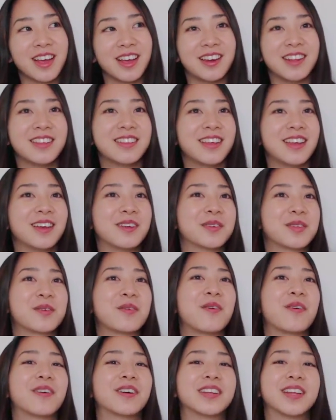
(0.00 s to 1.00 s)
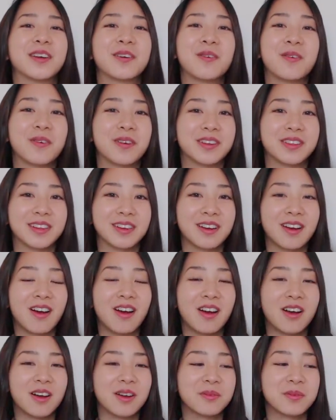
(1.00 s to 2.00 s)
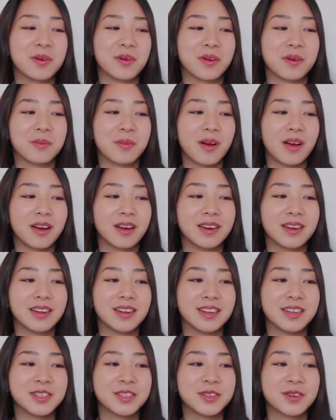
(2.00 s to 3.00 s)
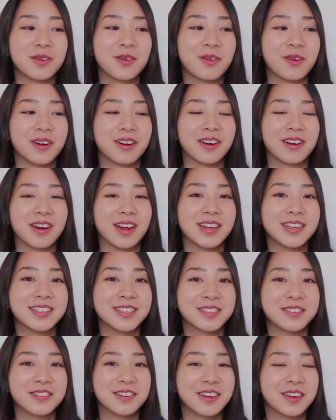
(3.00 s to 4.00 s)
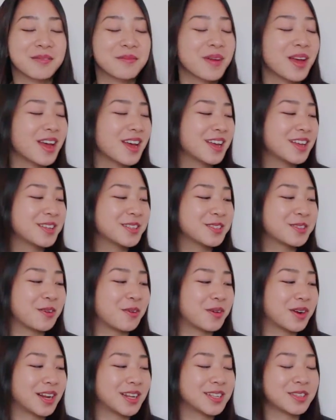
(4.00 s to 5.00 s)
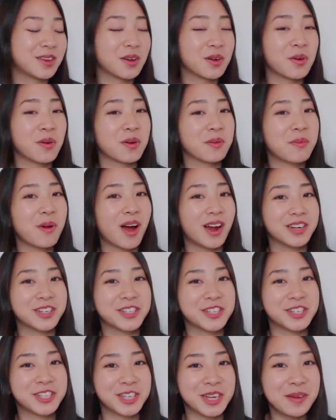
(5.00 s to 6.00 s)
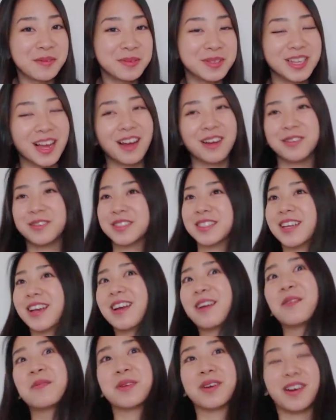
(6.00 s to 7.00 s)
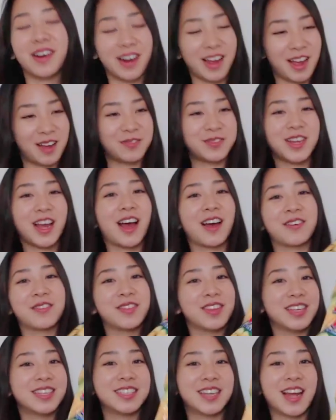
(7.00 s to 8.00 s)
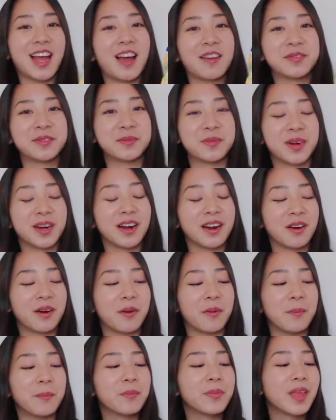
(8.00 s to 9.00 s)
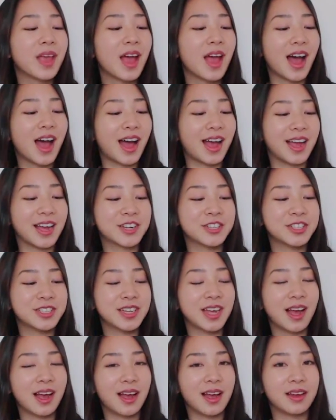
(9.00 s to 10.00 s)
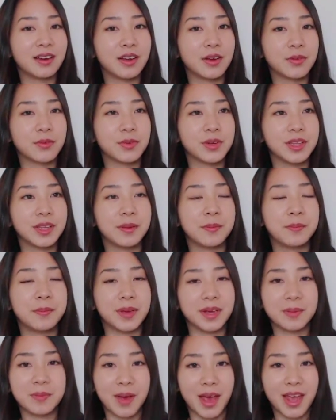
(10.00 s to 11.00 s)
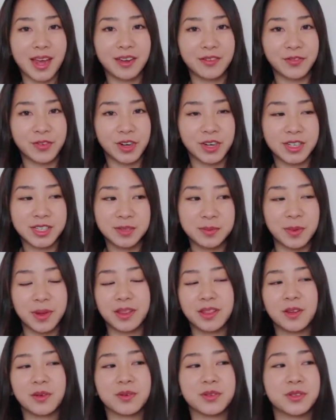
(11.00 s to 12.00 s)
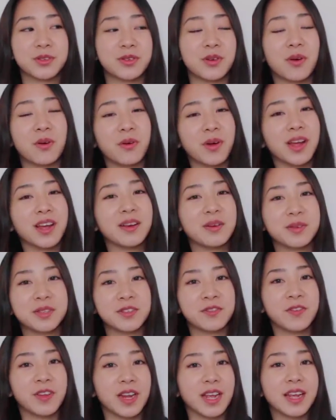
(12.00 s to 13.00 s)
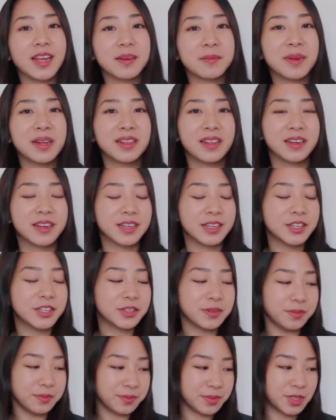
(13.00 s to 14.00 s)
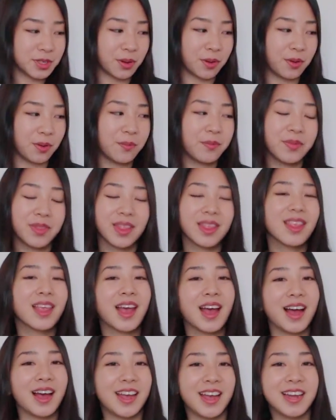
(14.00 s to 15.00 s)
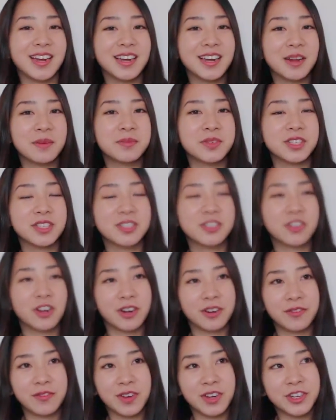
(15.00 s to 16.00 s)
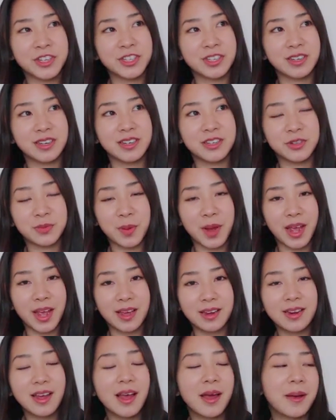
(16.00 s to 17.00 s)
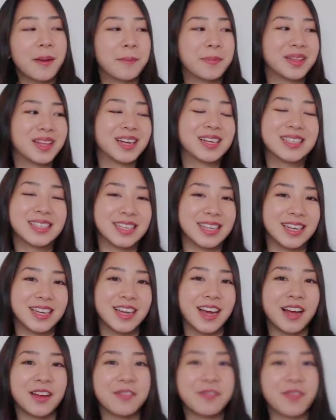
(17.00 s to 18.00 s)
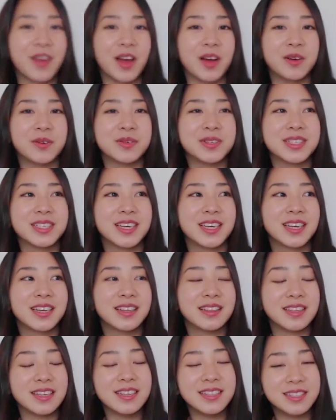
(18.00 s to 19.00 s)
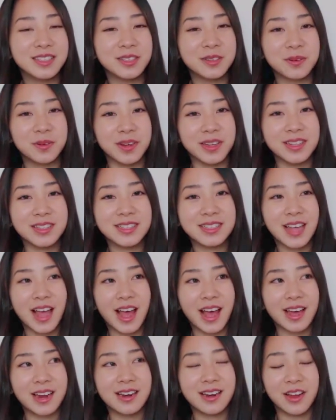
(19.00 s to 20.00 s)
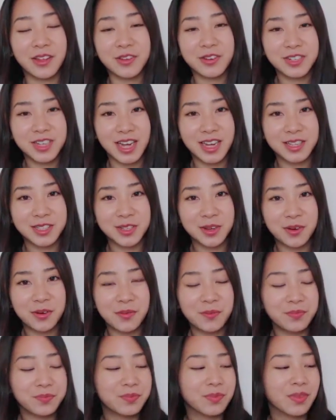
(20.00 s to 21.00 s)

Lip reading: anything with corn, like corn on the cob, corn pottage, corn on ice cream. So when I saw corn pottage chips, I was like, oh my god, I have to have these and I have to bring it home. I actually had a really big bag at first, but there was no way it was fitting in my luggage. So I ended up just trying to finish it in Japan. But luckily, I found these little ones at another DAISO.